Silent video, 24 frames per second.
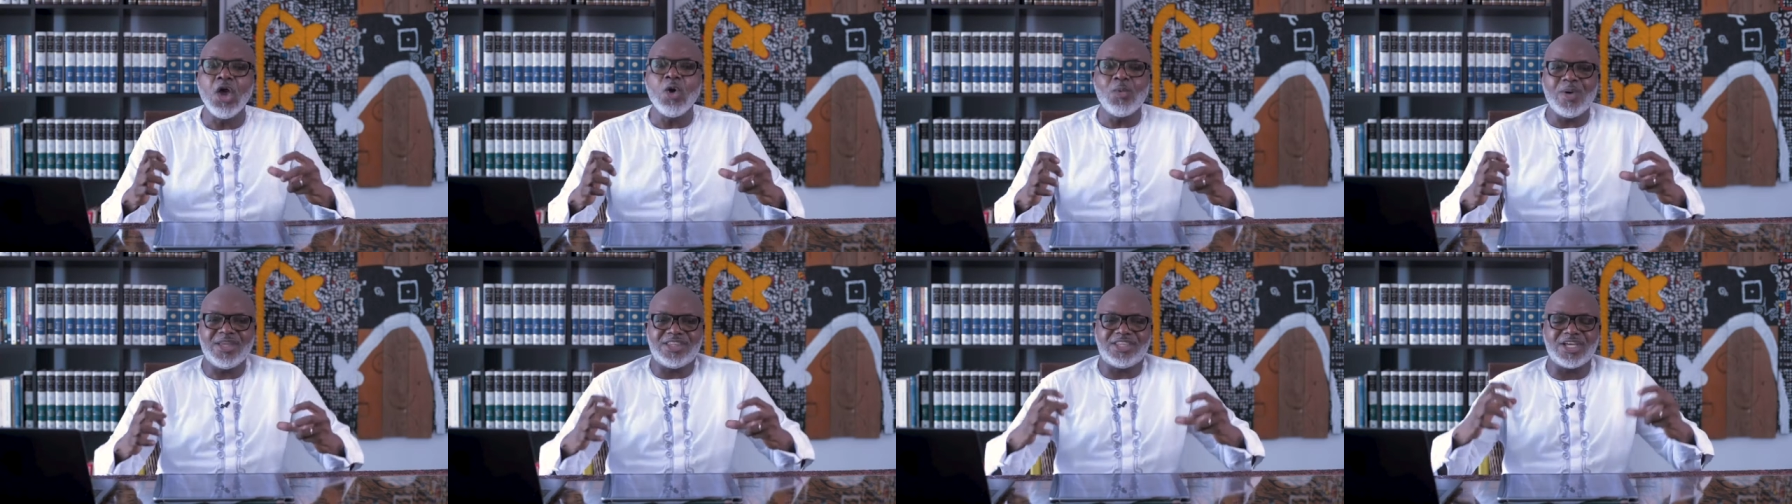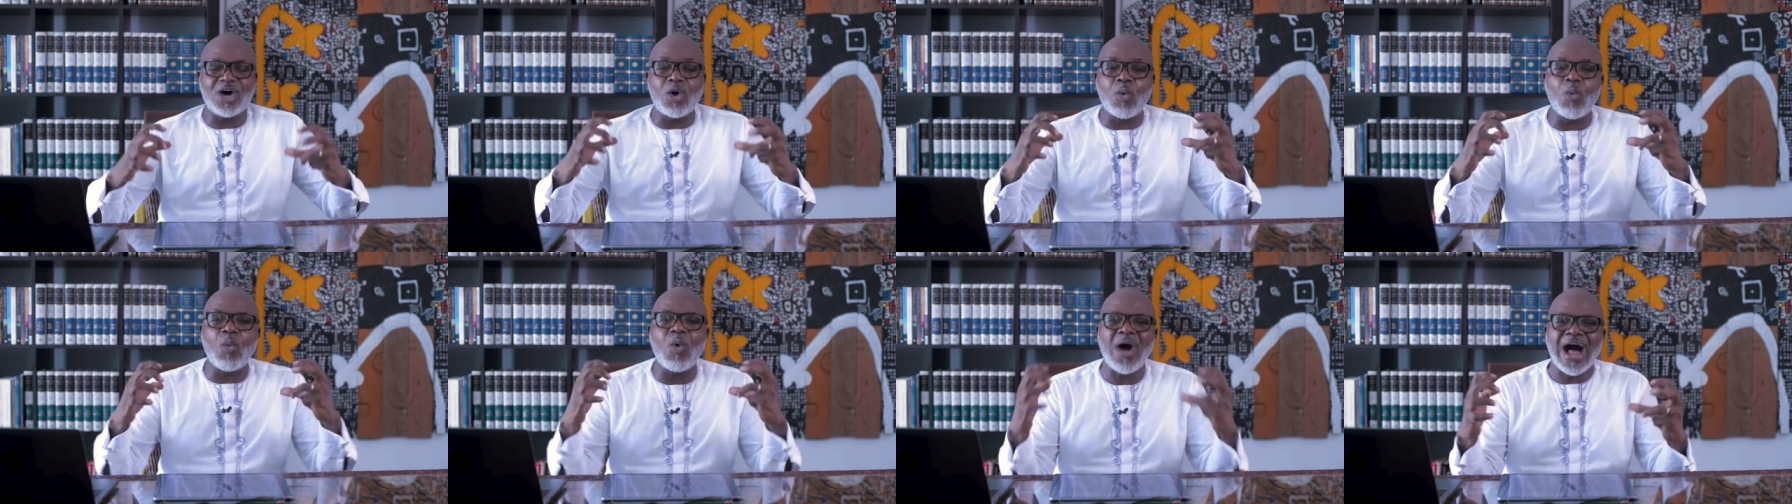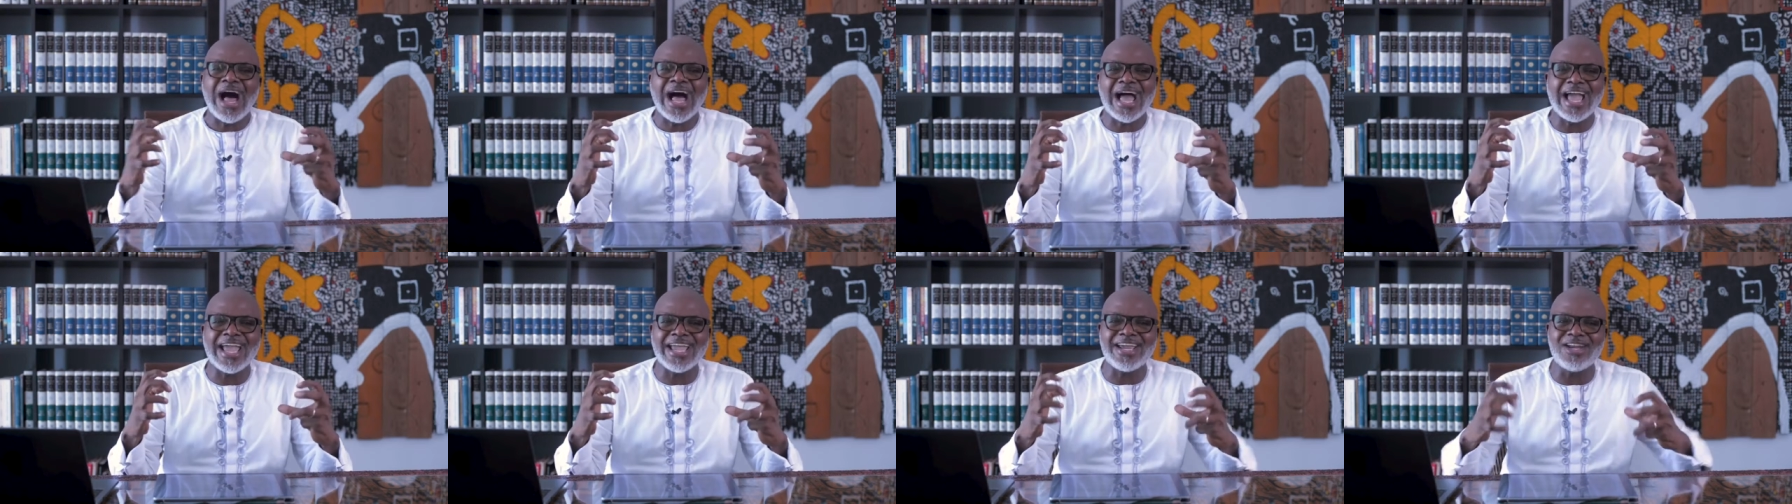with the
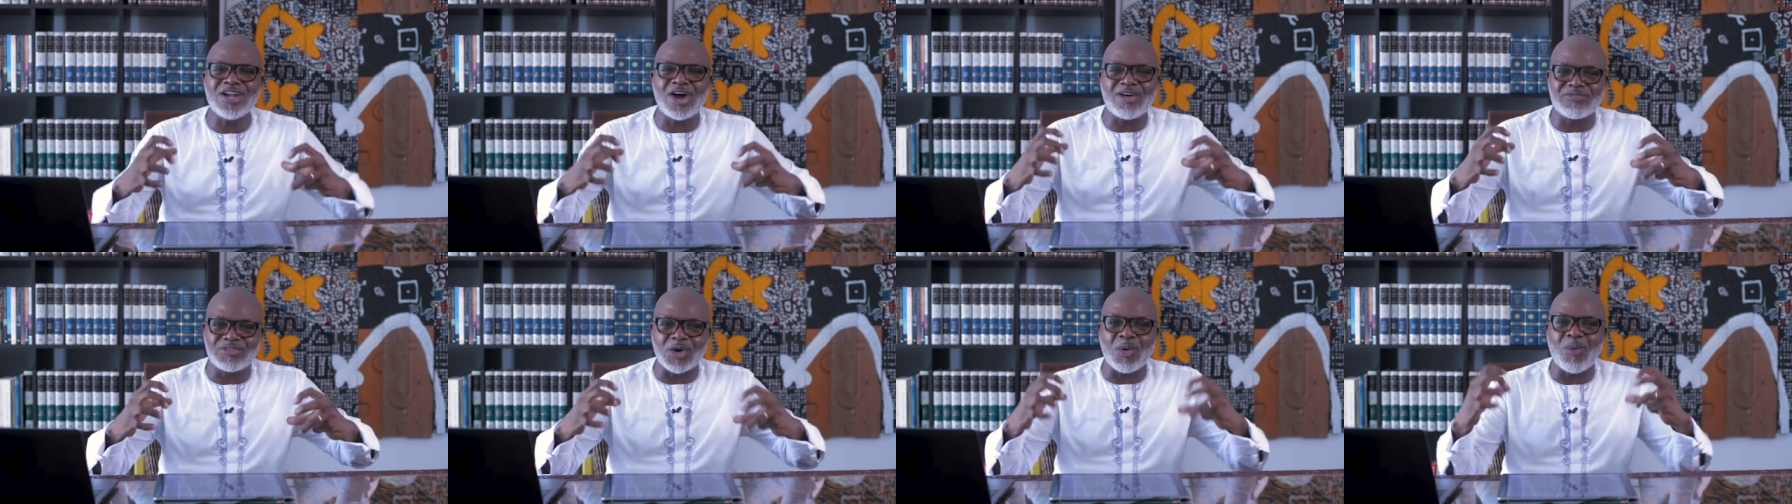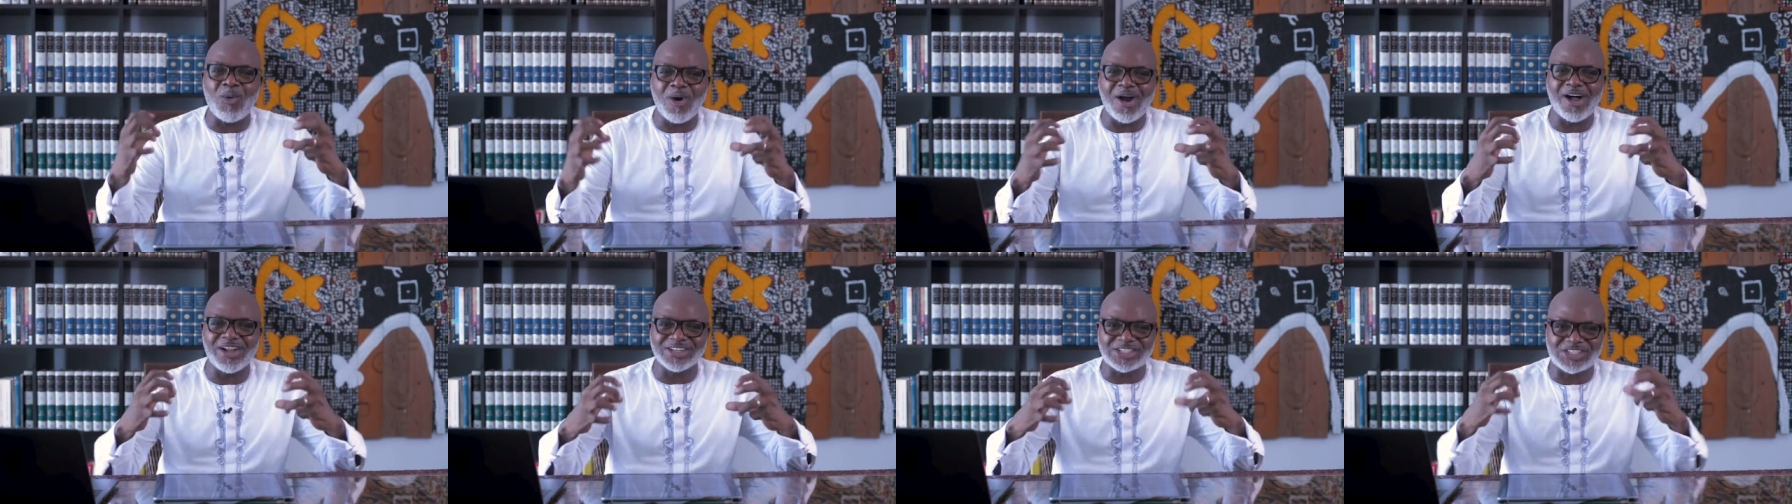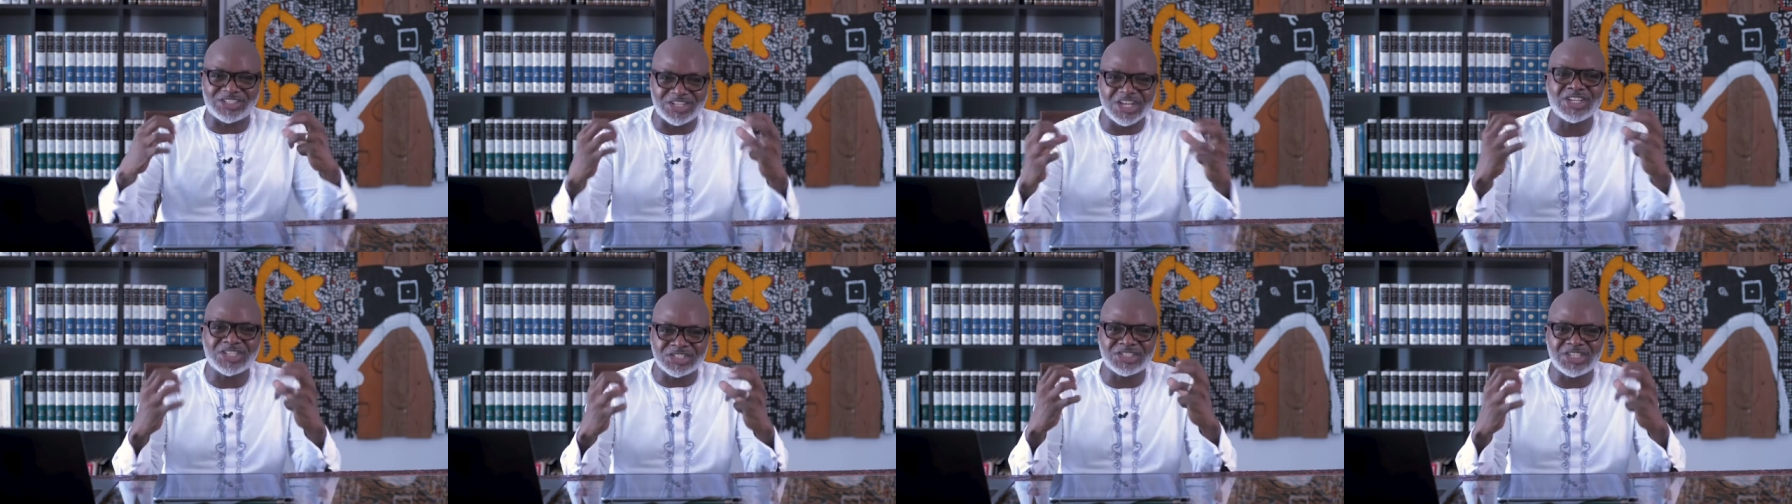wine of the world
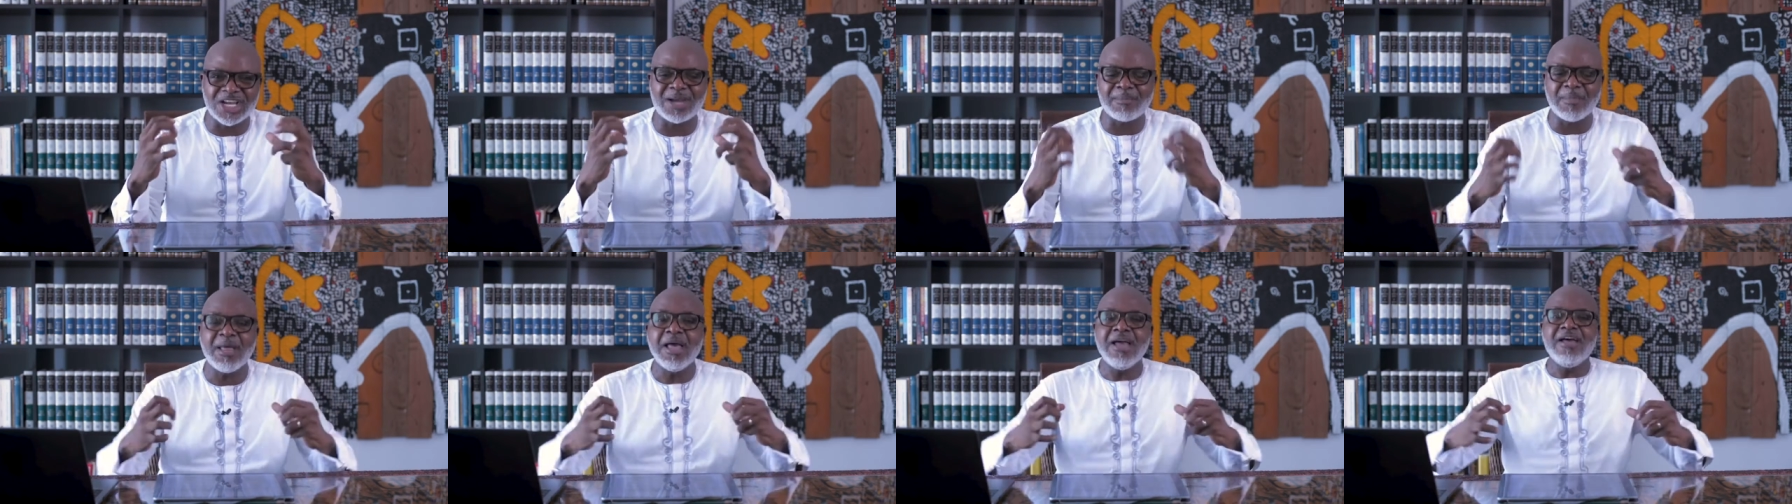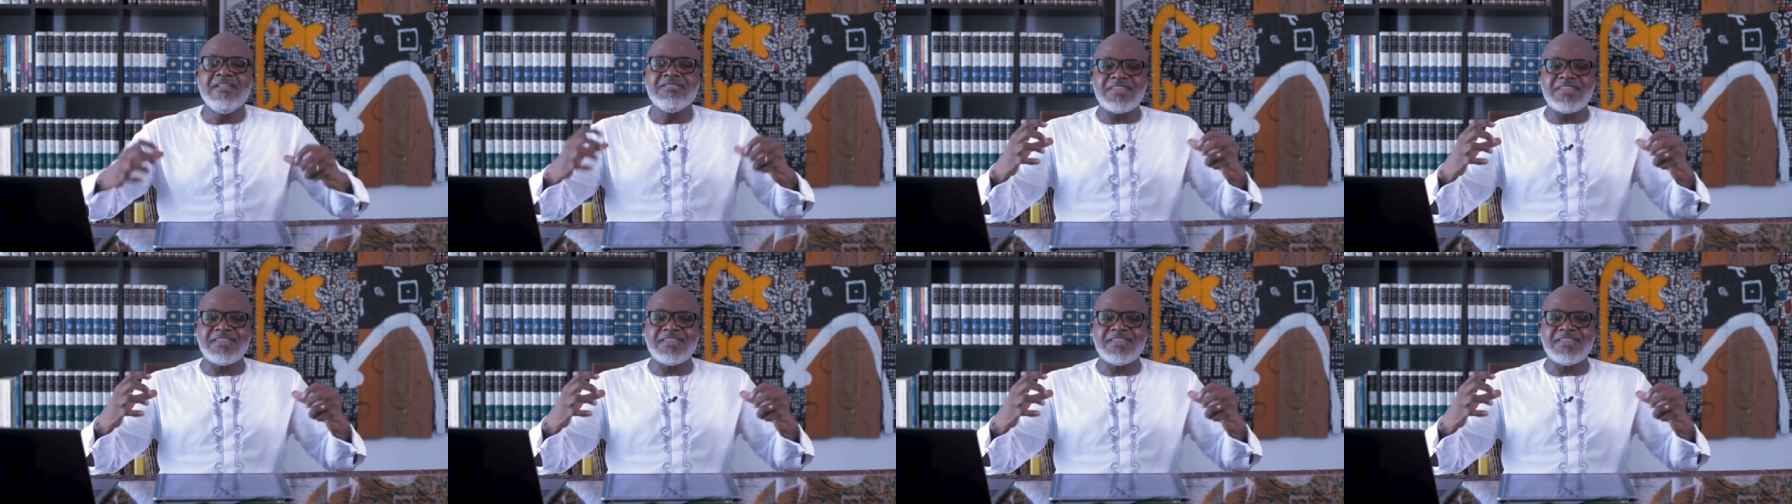system.